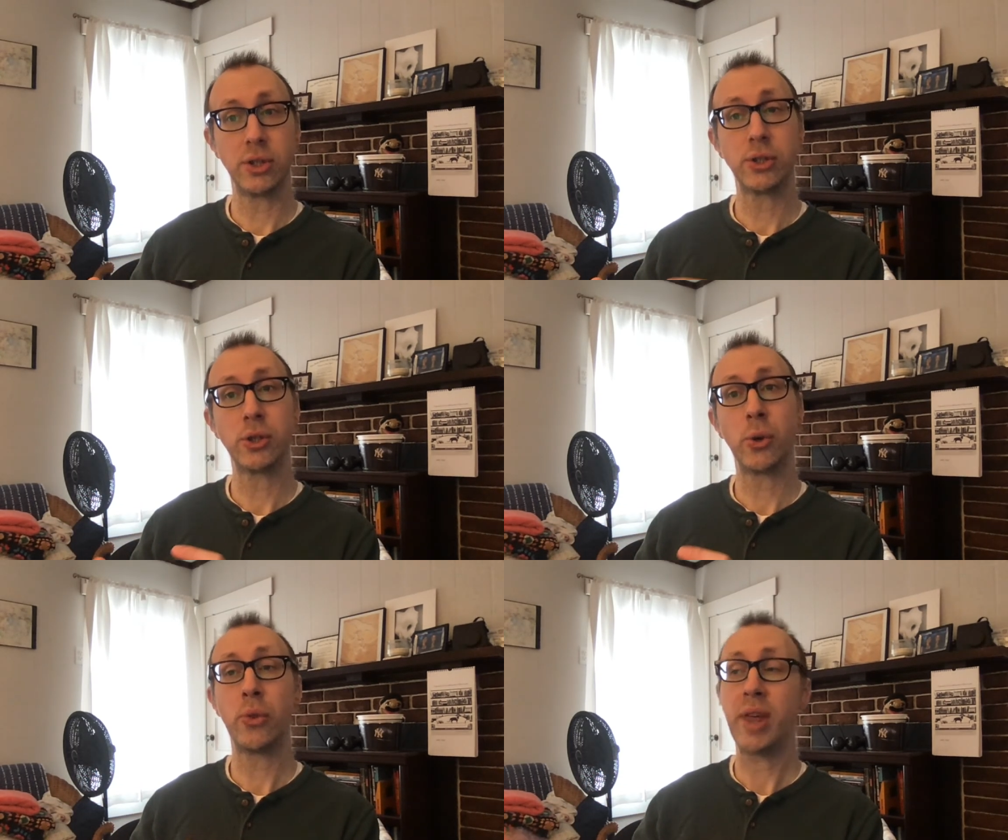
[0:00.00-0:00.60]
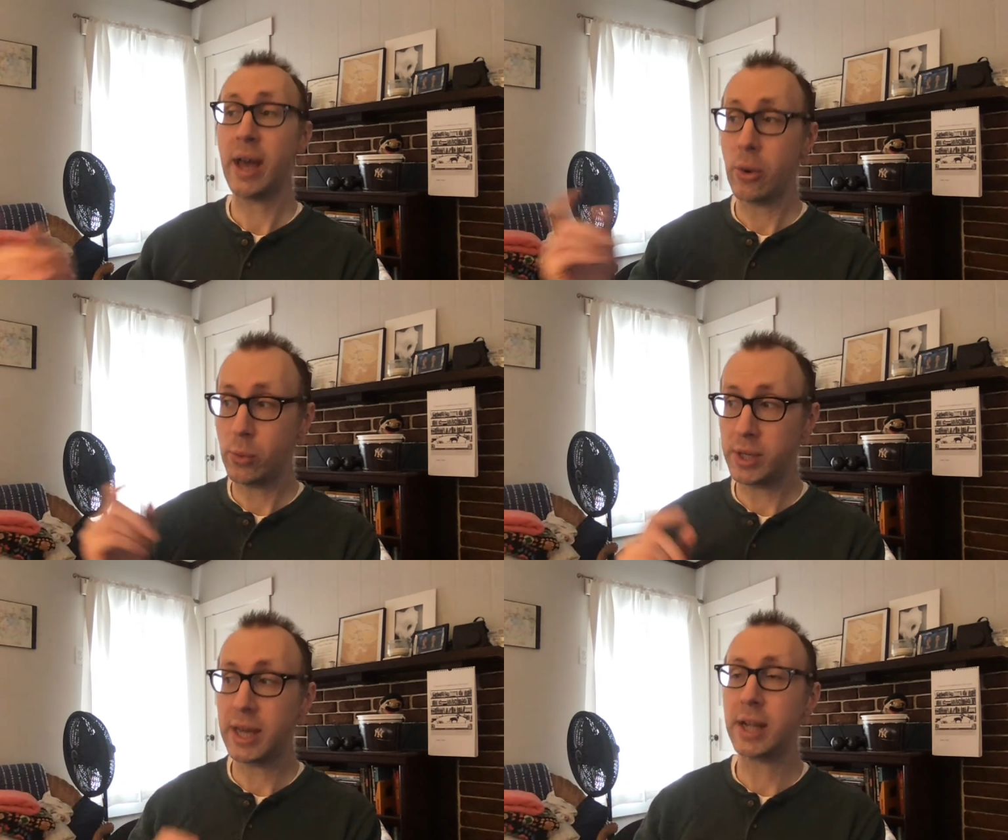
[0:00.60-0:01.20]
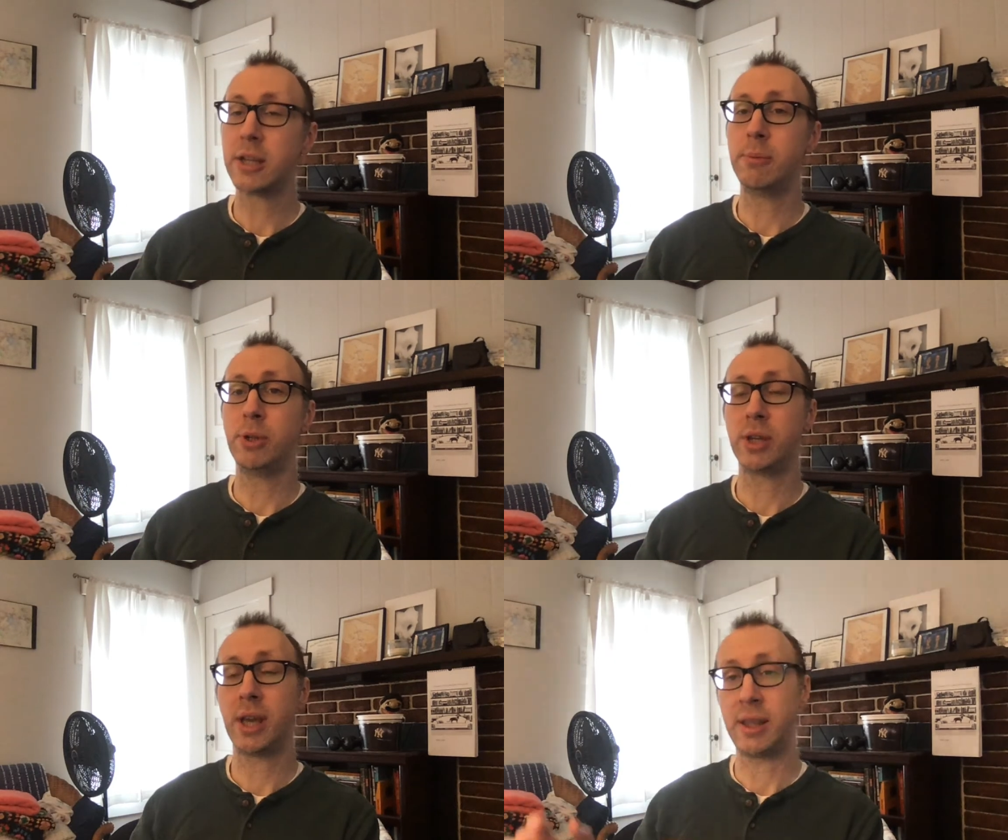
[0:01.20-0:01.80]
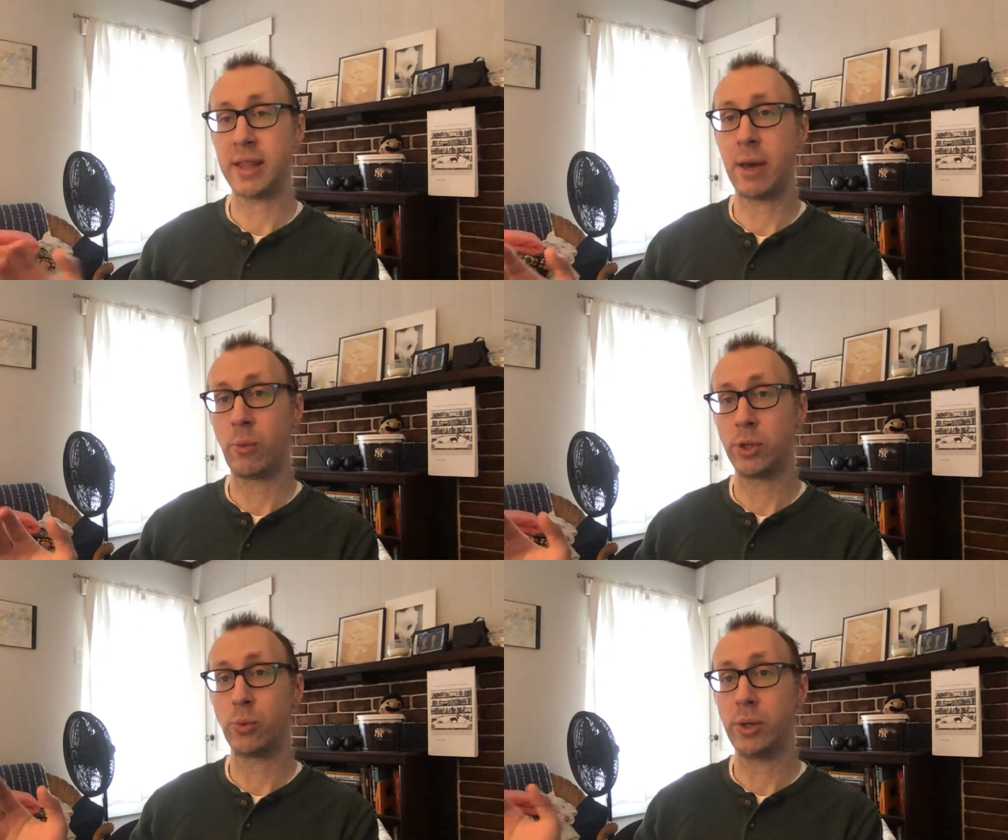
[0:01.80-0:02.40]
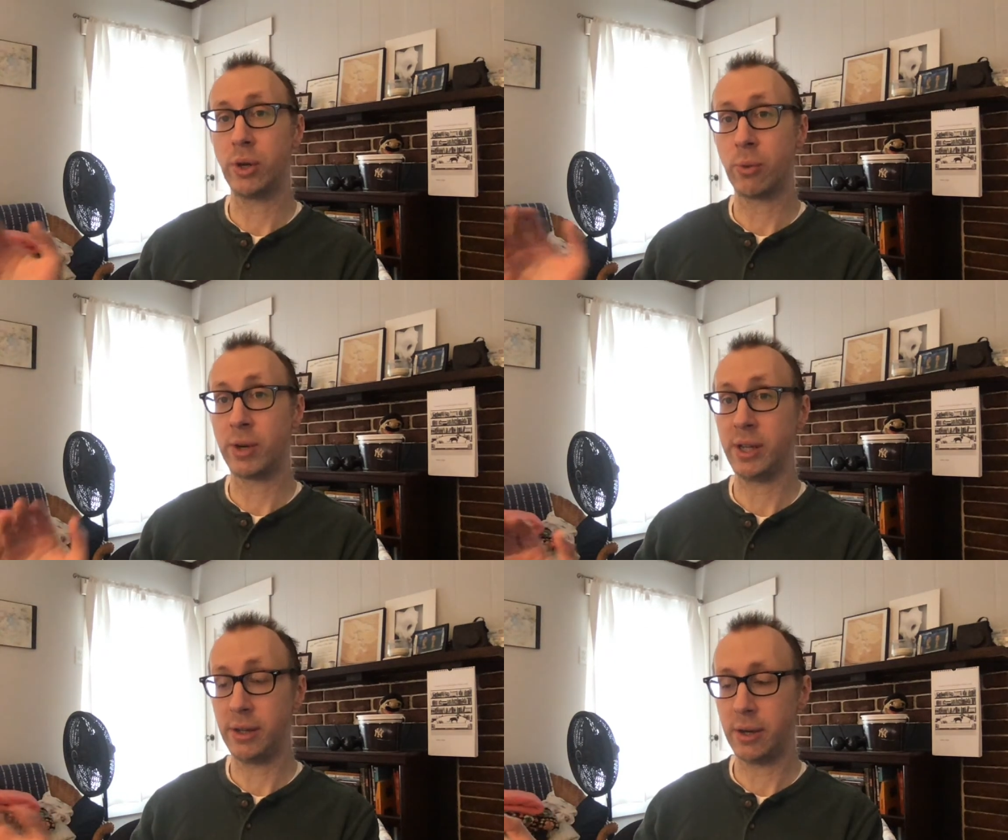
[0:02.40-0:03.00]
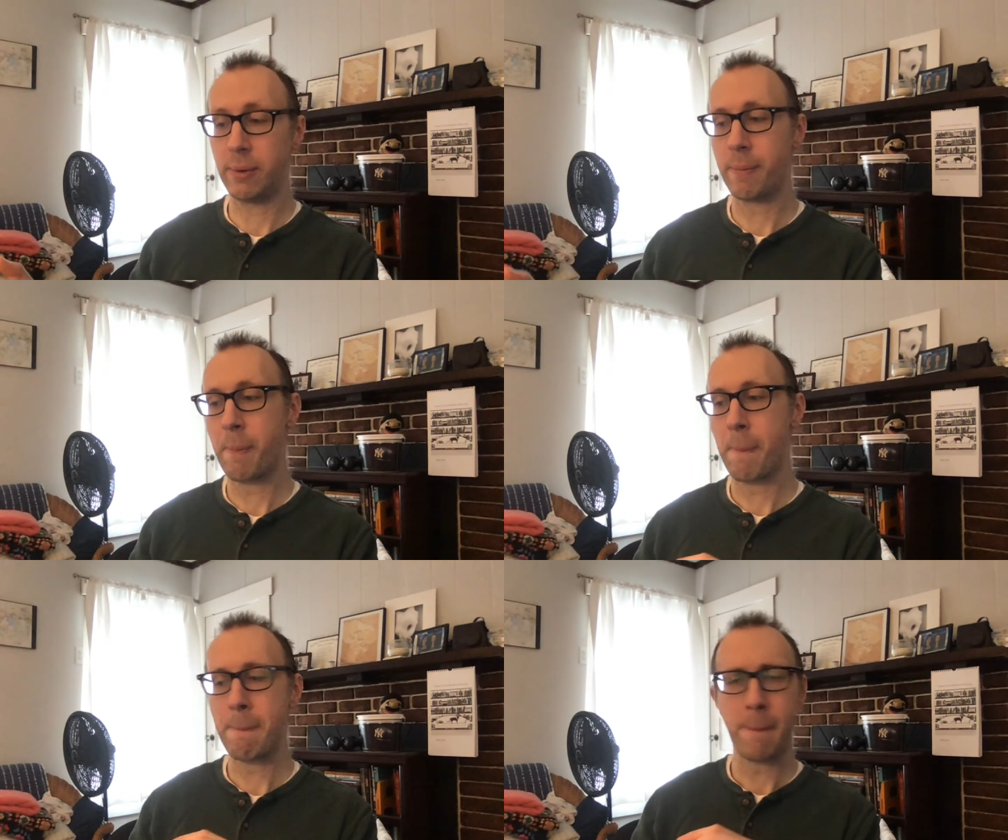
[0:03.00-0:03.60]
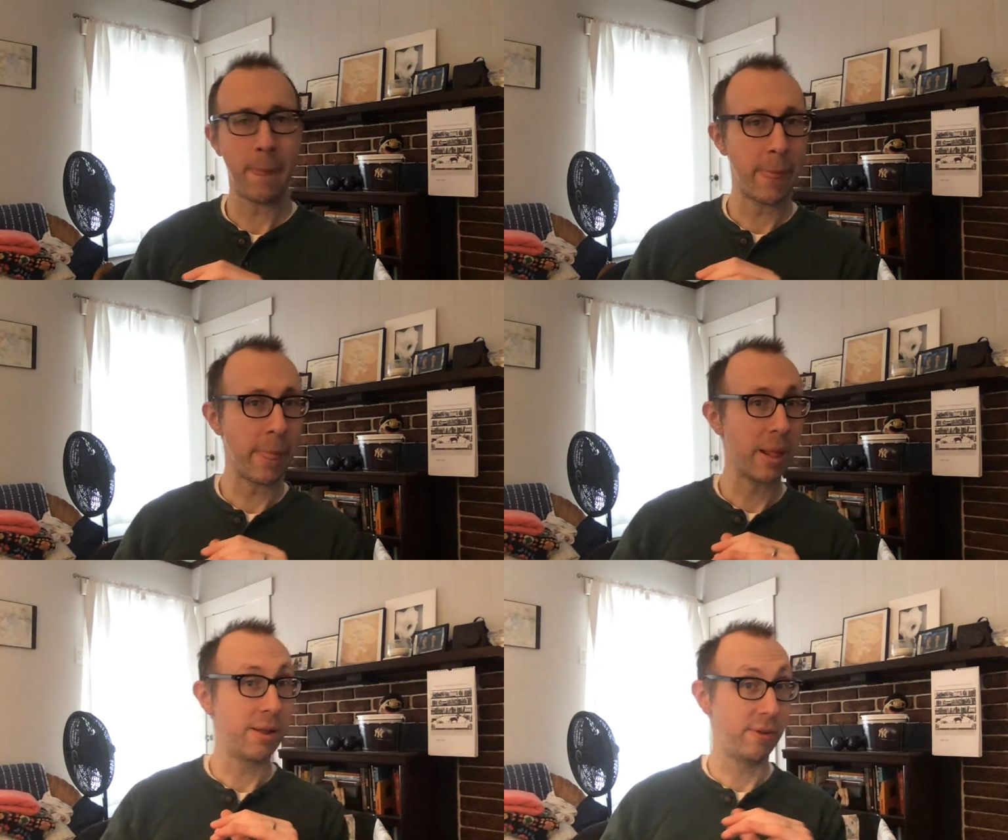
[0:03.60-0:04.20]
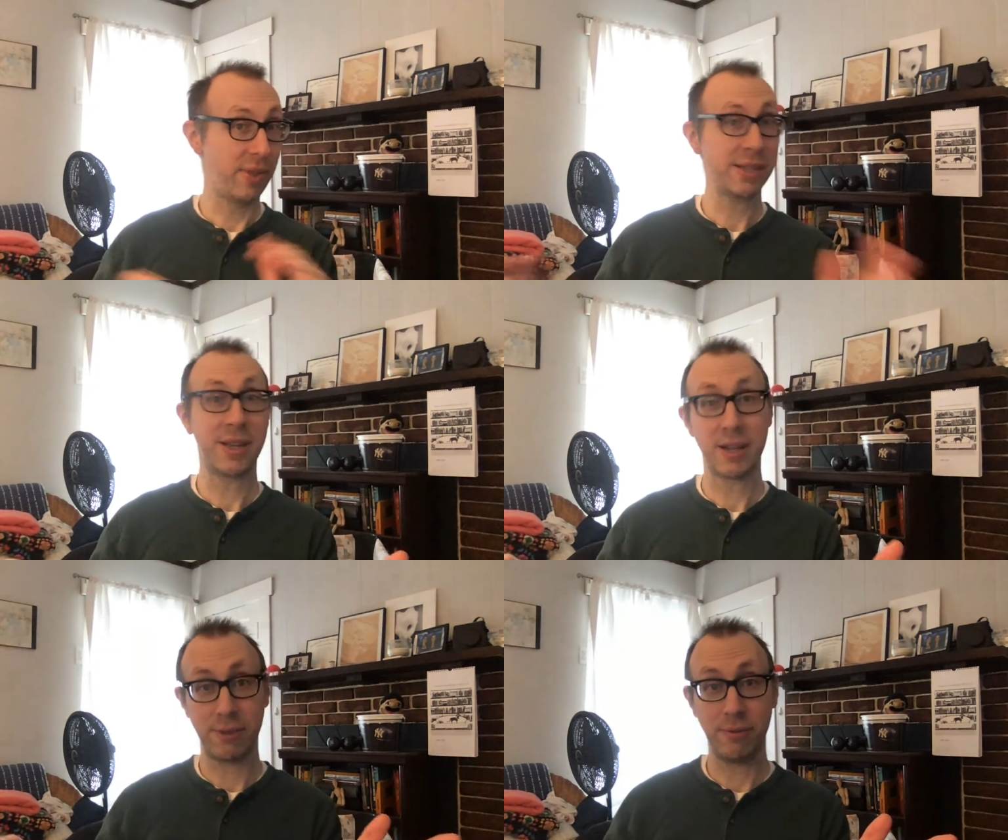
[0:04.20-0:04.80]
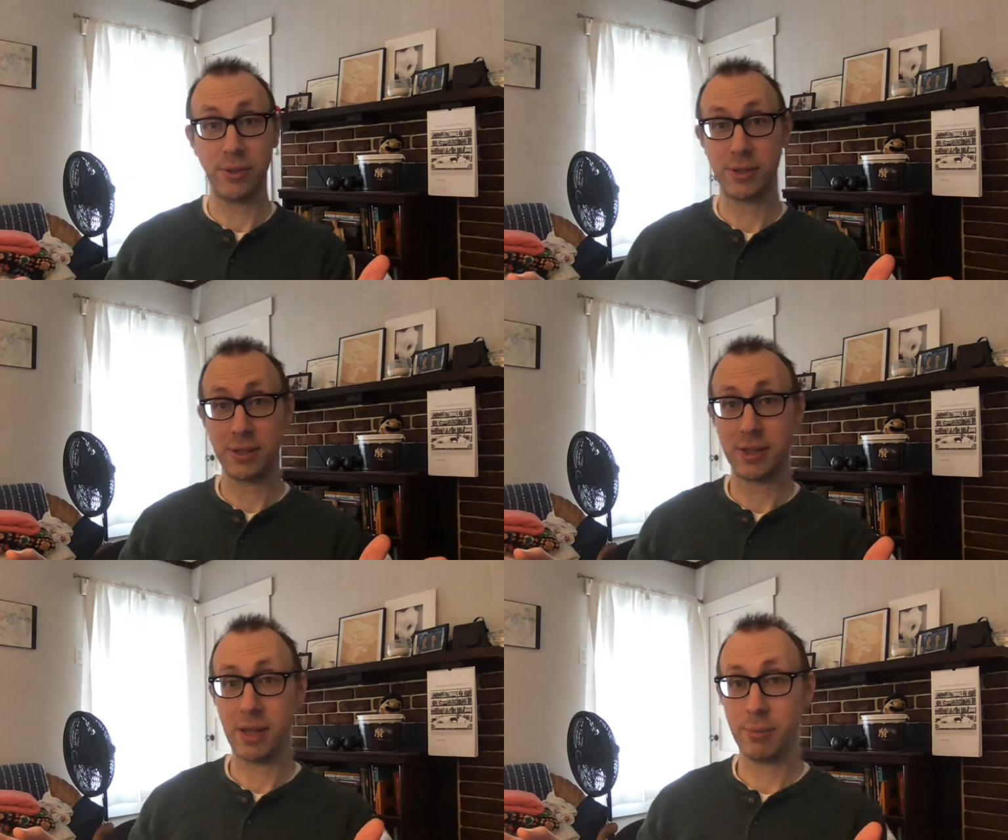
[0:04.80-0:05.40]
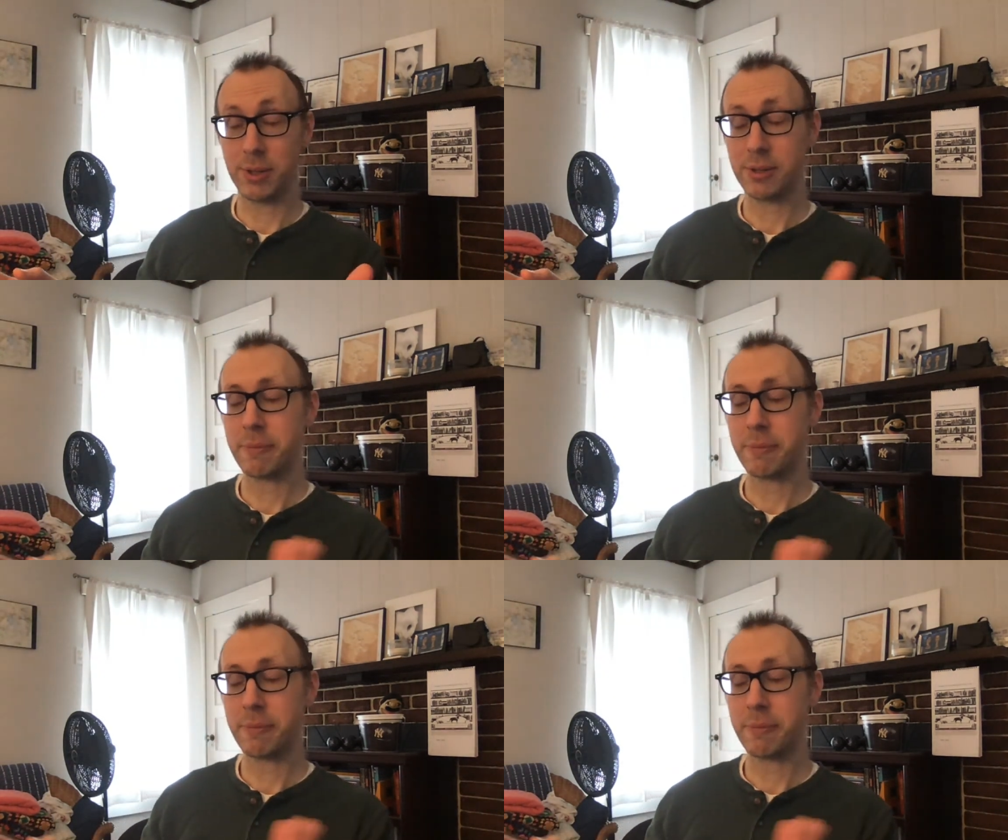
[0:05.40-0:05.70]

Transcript: so that we can communicate that which we already know. If that's not a confusing statement.